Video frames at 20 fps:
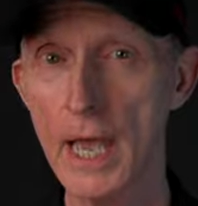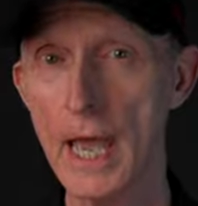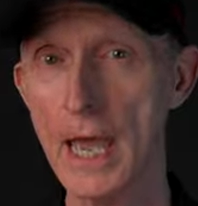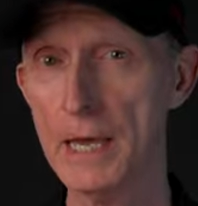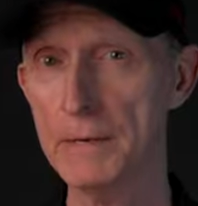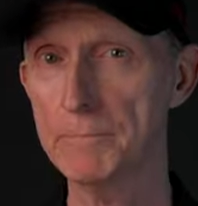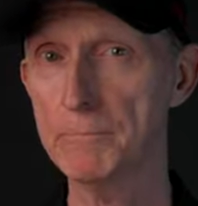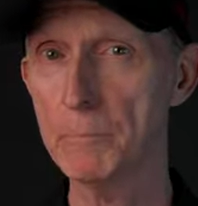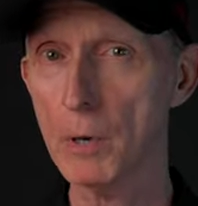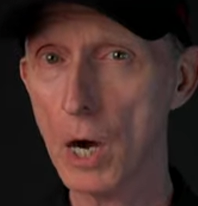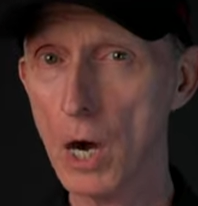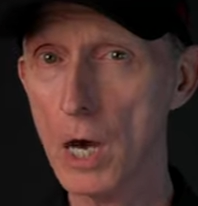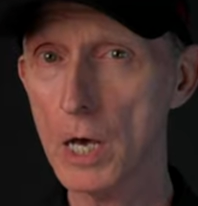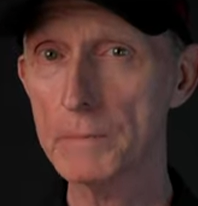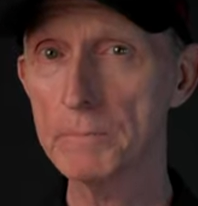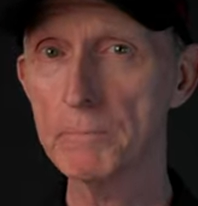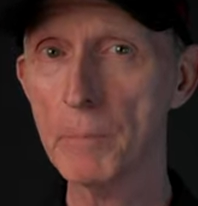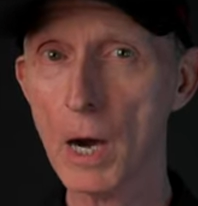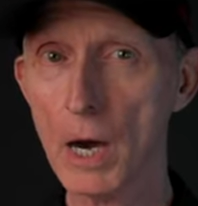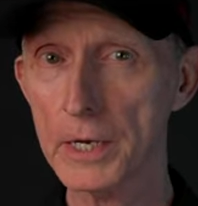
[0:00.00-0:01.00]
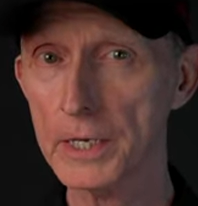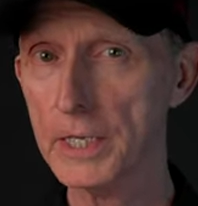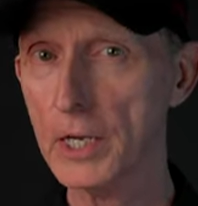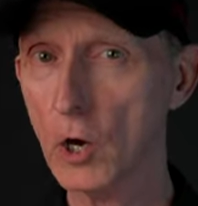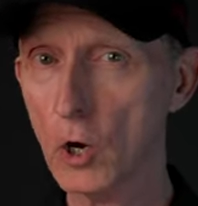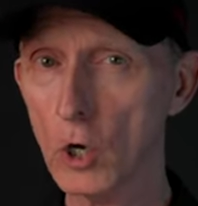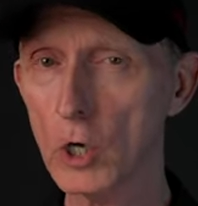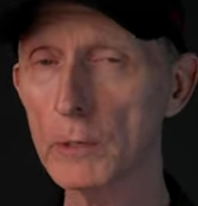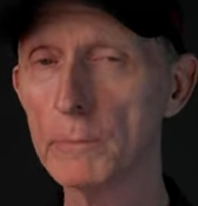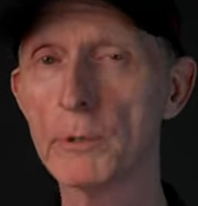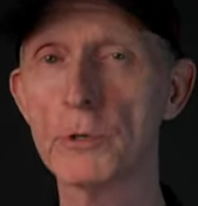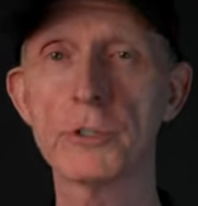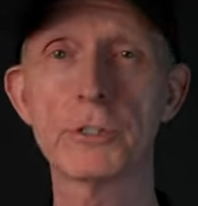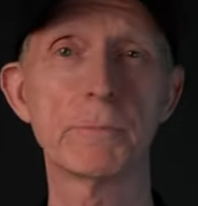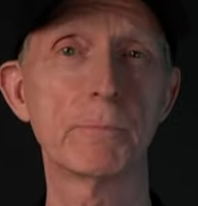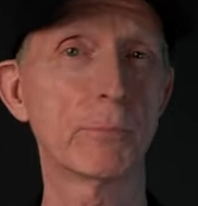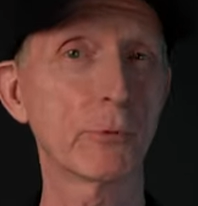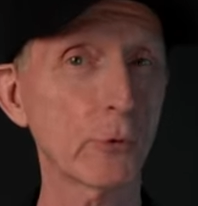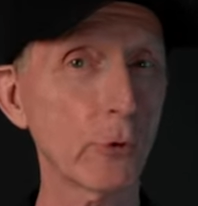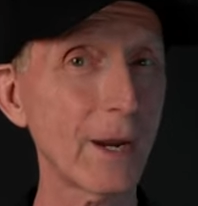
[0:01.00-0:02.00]
at Bohn Body Armor's
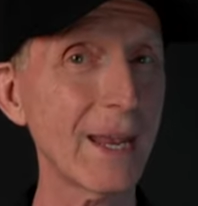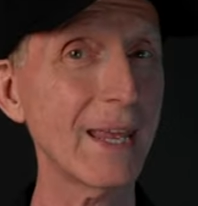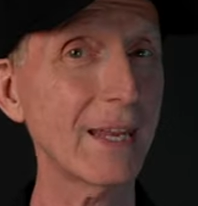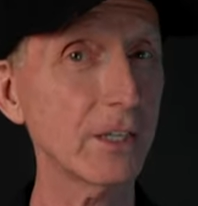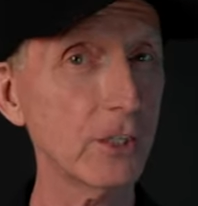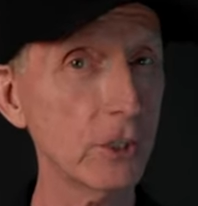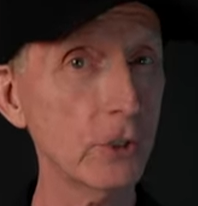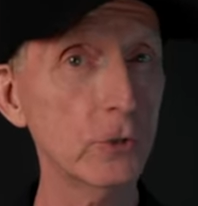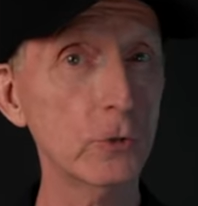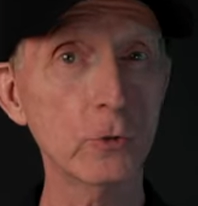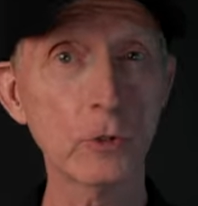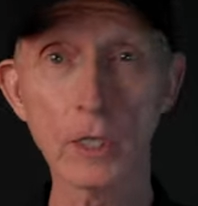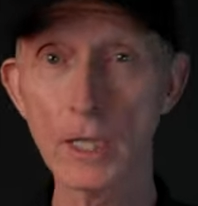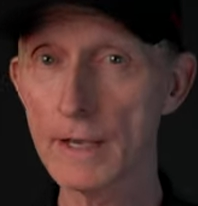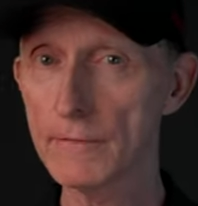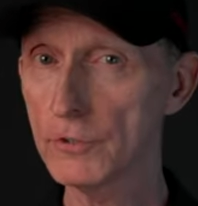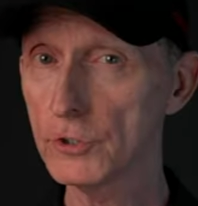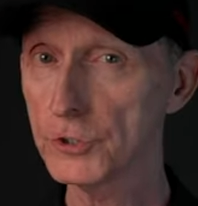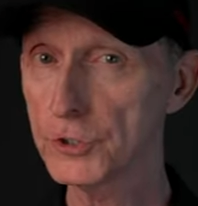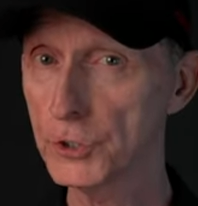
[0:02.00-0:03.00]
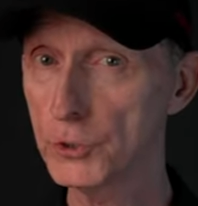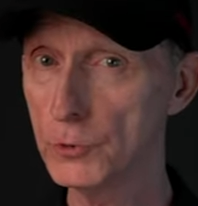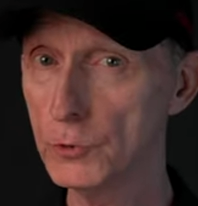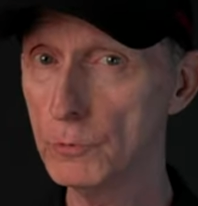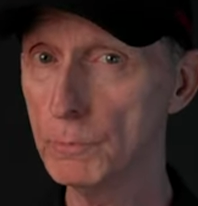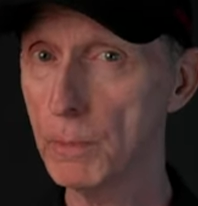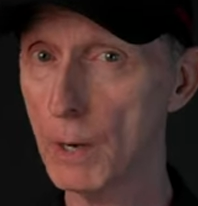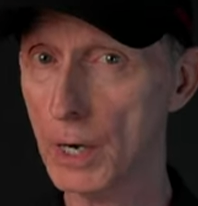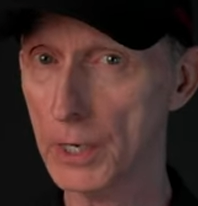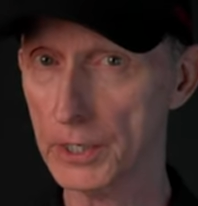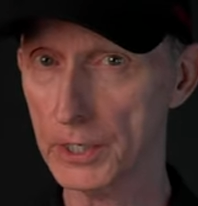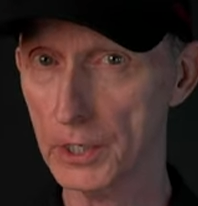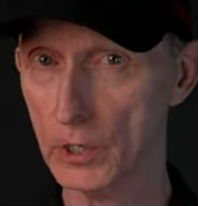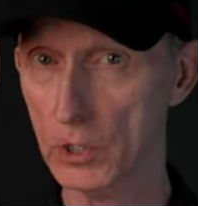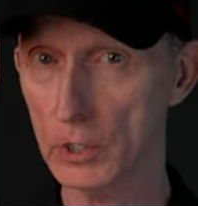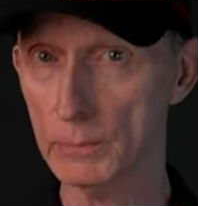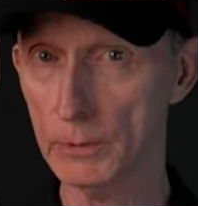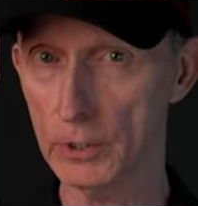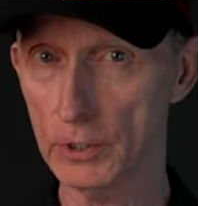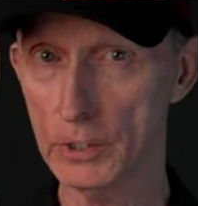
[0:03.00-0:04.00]
brand new Level 2 body
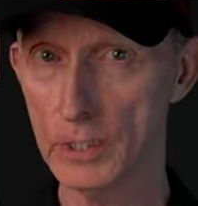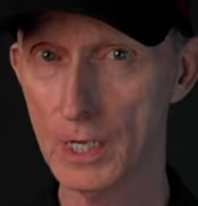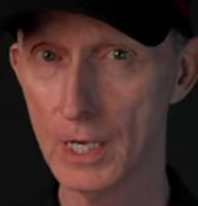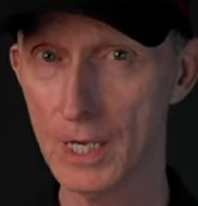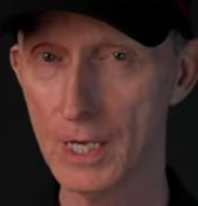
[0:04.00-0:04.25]
armor.